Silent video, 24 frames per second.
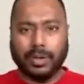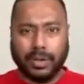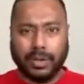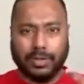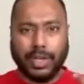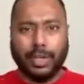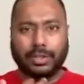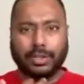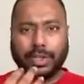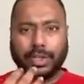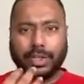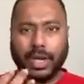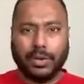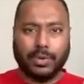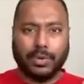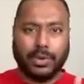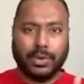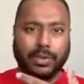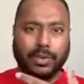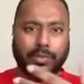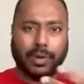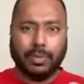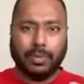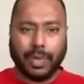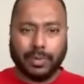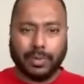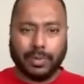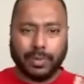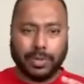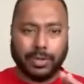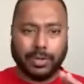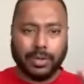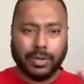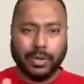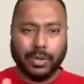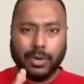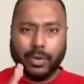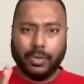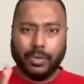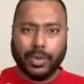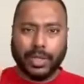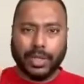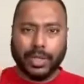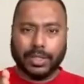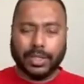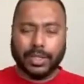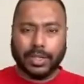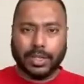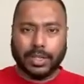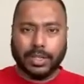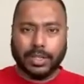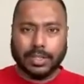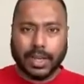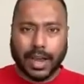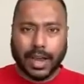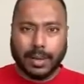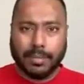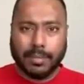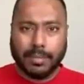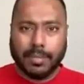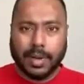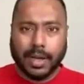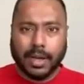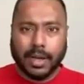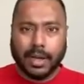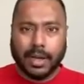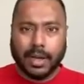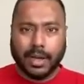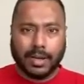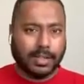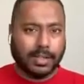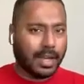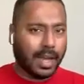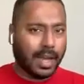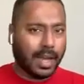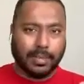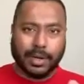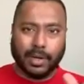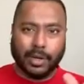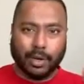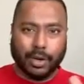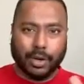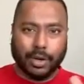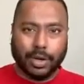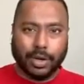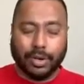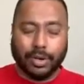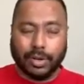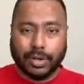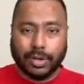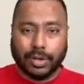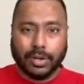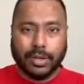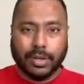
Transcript: a video chat with different people with a certain timer going on.